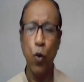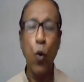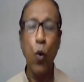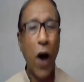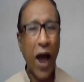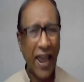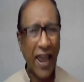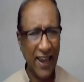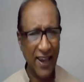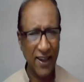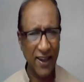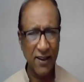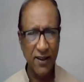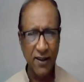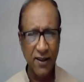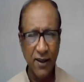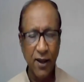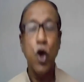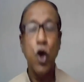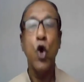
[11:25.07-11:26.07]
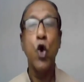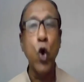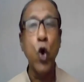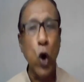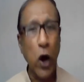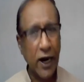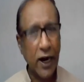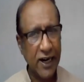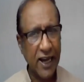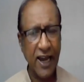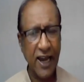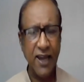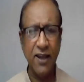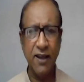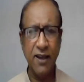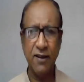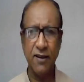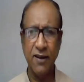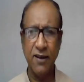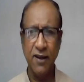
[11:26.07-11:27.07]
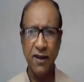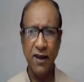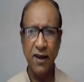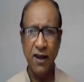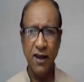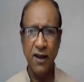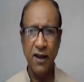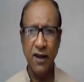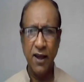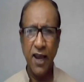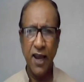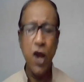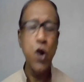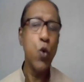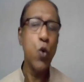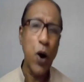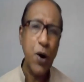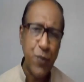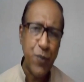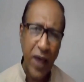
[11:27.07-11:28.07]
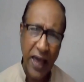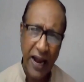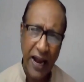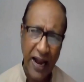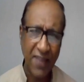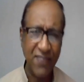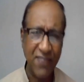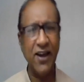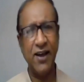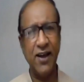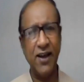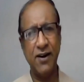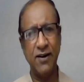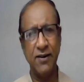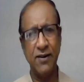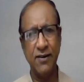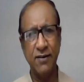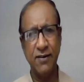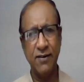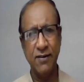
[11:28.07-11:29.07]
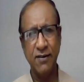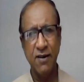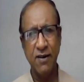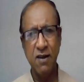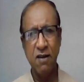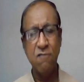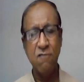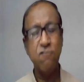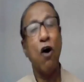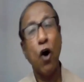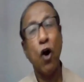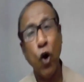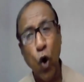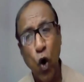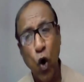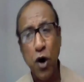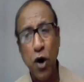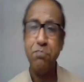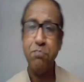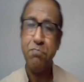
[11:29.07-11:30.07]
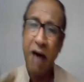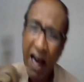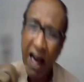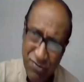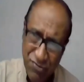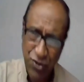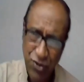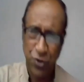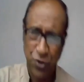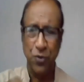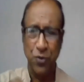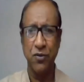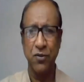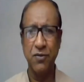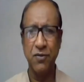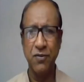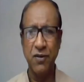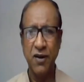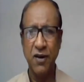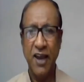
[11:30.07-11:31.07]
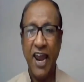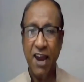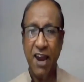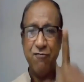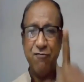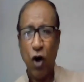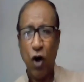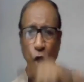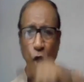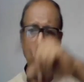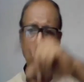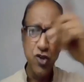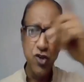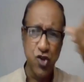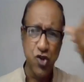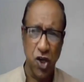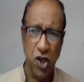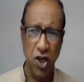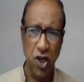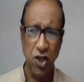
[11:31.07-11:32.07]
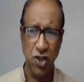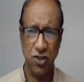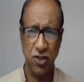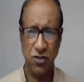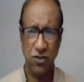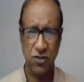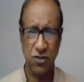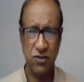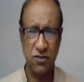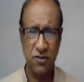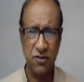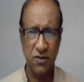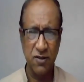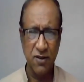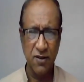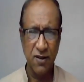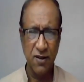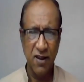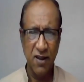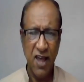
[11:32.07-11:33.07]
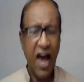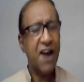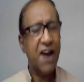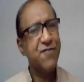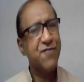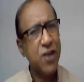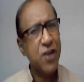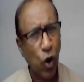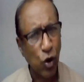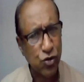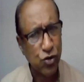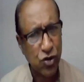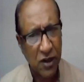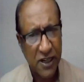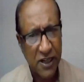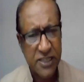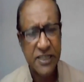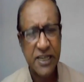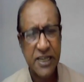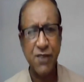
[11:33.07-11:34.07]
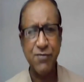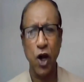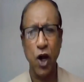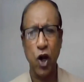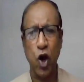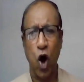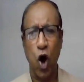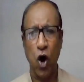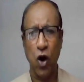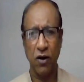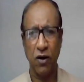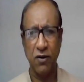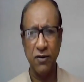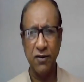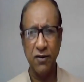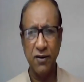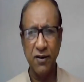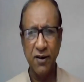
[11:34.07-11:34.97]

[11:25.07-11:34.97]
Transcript: Why? You and I, in one way or other, followed Matthew in following Jesus. And we also received the call.